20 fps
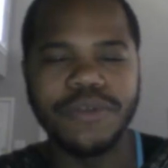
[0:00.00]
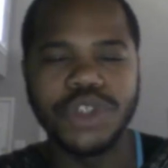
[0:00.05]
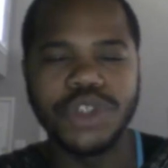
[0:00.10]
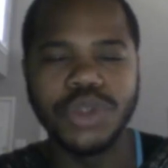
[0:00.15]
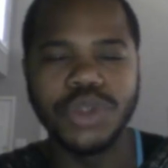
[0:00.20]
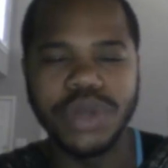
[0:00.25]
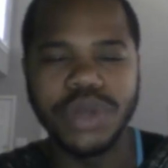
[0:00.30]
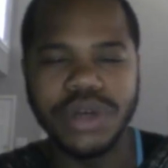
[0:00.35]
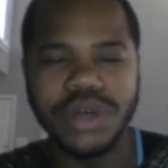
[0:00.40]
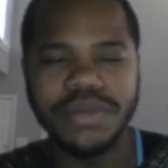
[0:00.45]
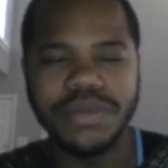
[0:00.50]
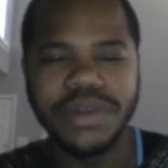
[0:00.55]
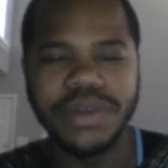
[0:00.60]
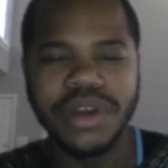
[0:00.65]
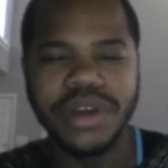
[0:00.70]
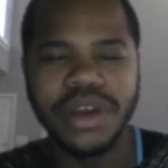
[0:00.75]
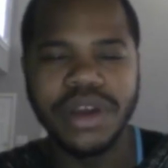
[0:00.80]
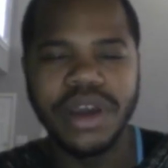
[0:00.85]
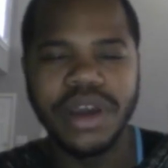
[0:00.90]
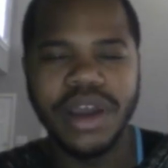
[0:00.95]
of Judah
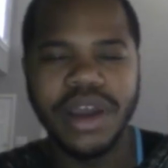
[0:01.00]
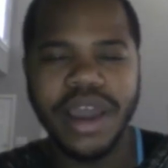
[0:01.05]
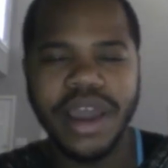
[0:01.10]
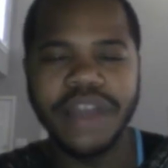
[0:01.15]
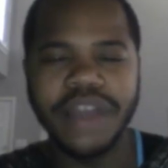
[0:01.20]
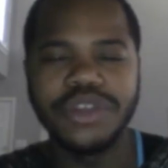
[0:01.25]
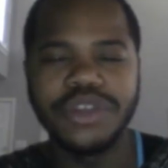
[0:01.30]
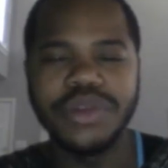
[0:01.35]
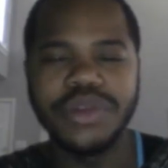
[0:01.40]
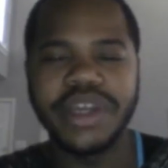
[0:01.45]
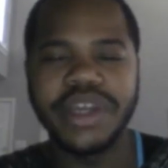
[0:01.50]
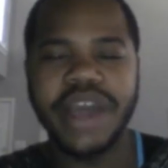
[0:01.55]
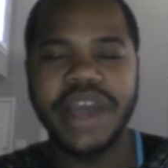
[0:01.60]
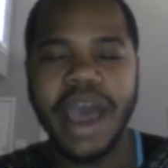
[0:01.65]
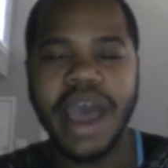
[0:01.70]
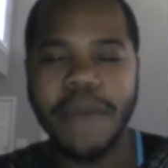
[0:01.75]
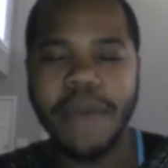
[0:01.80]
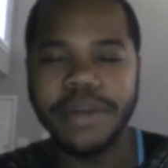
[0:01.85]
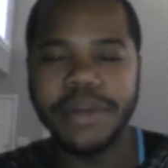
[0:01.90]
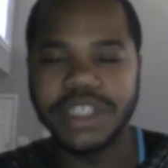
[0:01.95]
and to the
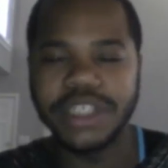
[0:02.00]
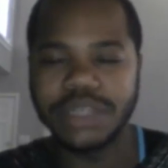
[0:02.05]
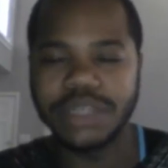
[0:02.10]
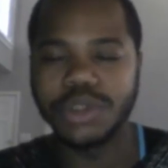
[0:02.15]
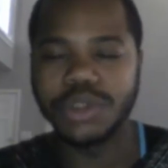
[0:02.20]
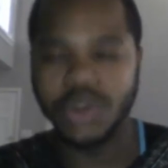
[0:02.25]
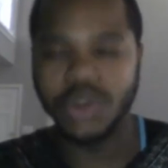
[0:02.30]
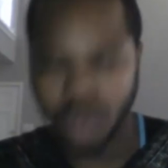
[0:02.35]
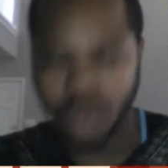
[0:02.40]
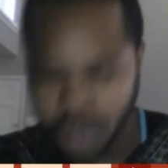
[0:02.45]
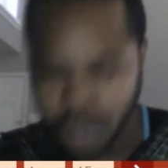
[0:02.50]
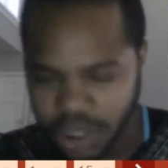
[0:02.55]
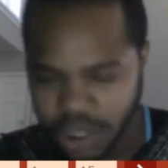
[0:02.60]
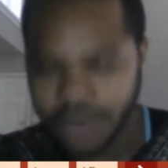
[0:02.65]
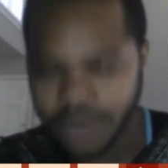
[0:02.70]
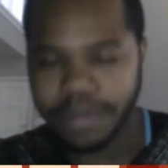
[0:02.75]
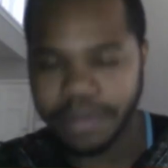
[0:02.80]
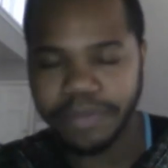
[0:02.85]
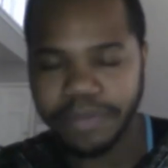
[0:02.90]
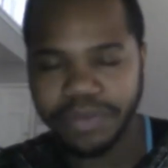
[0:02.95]
inhabitants of
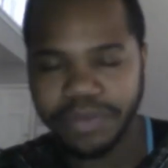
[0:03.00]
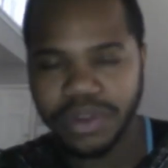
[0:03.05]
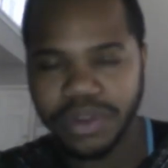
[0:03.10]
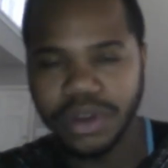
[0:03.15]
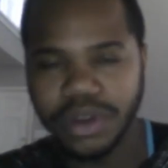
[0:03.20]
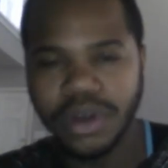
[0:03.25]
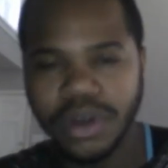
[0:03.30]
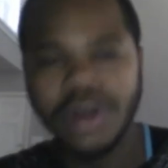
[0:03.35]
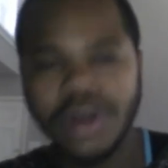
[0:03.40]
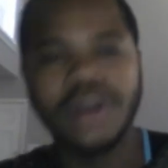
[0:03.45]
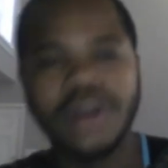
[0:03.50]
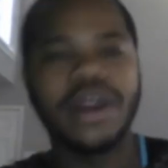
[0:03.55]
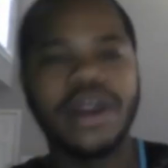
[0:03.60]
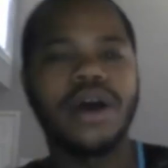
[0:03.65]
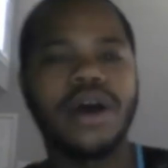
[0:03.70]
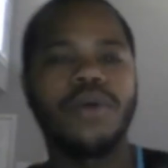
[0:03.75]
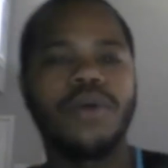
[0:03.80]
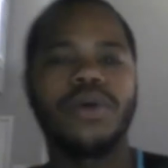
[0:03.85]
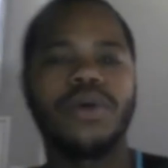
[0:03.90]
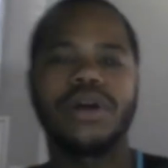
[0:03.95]
Jerusalem.
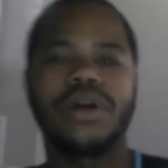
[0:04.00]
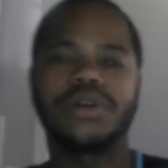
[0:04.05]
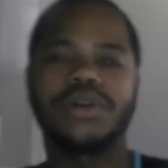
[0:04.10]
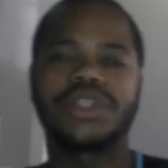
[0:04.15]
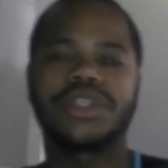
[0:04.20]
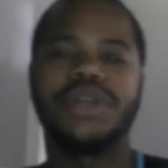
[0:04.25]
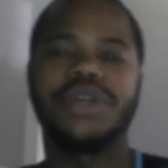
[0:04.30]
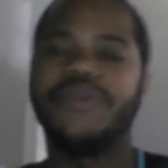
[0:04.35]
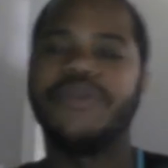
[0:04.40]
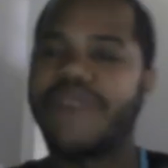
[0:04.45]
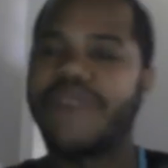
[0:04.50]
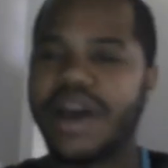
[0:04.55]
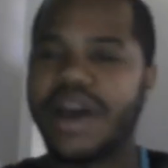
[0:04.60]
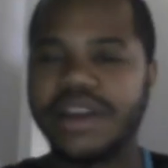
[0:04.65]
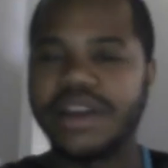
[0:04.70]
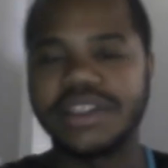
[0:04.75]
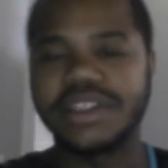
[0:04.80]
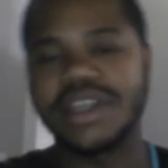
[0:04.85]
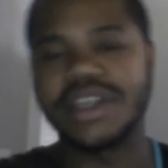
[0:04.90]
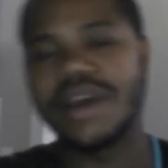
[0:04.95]
Now, where else can you
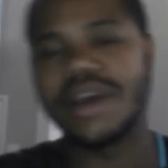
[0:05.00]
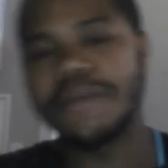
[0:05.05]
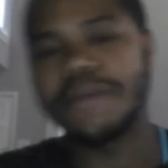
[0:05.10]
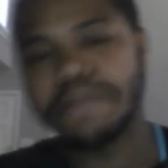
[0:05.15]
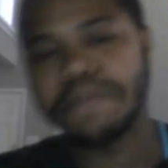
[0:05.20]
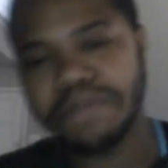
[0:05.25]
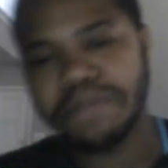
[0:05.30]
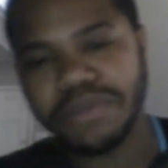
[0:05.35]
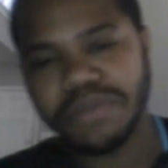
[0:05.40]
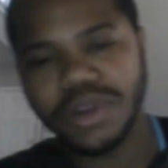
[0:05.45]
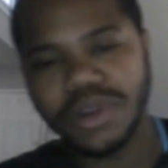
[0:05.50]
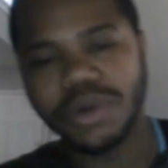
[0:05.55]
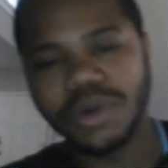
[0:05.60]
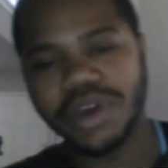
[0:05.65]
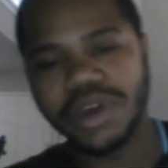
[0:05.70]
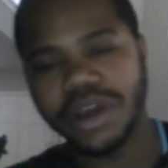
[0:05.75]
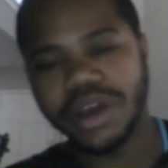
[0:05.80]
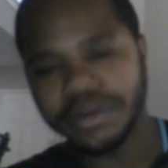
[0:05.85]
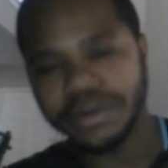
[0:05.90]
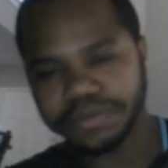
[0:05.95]
find this at?
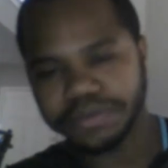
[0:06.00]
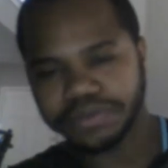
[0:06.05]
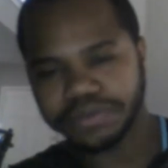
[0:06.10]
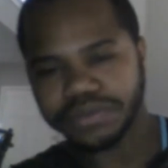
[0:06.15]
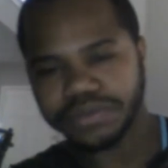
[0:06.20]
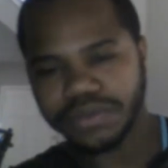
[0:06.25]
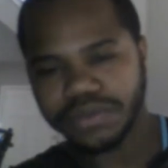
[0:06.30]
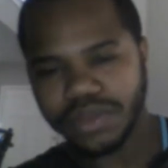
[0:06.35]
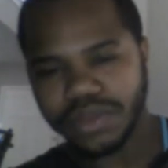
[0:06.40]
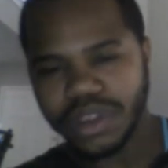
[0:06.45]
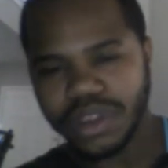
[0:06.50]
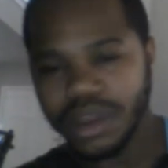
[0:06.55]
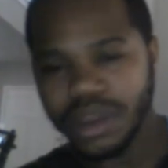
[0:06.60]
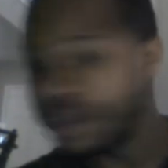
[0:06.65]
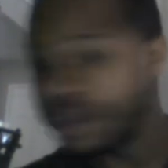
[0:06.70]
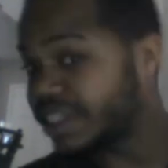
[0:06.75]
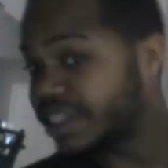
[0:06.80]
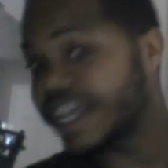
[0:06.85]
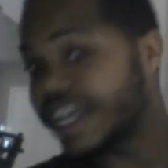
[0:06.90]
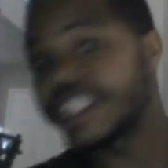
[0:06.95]
Okay,
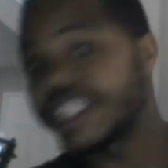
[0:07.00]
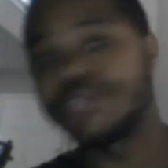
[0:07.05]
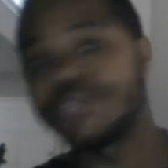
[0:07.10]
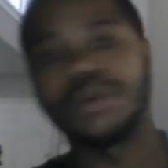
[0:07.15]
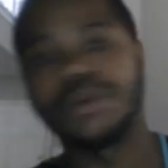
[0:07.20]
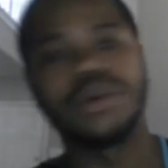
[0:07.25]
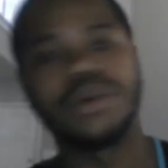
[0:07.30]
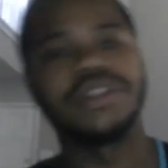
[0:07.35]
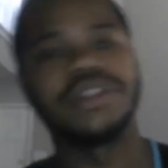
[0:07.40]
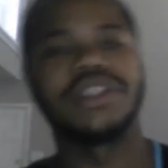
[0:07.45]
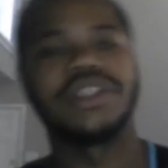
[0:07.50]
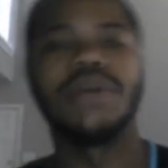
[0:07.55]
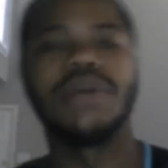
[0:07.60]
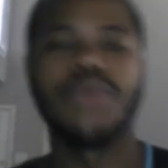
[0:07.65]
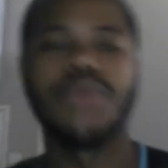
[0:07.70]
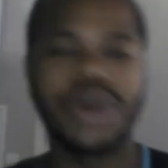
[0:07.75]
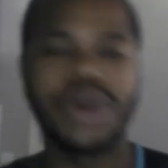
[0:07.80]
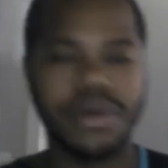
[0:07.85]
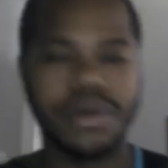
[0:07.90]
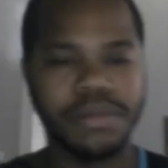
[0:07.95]
this has to be written
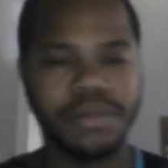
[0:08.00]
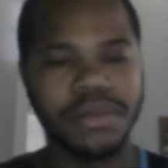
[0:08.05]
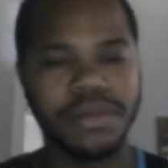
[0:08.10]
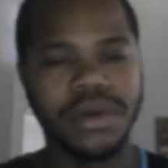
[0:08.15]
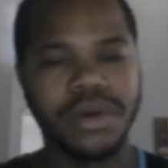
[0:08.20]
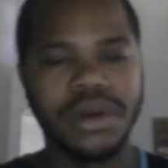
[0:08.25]
somewhere.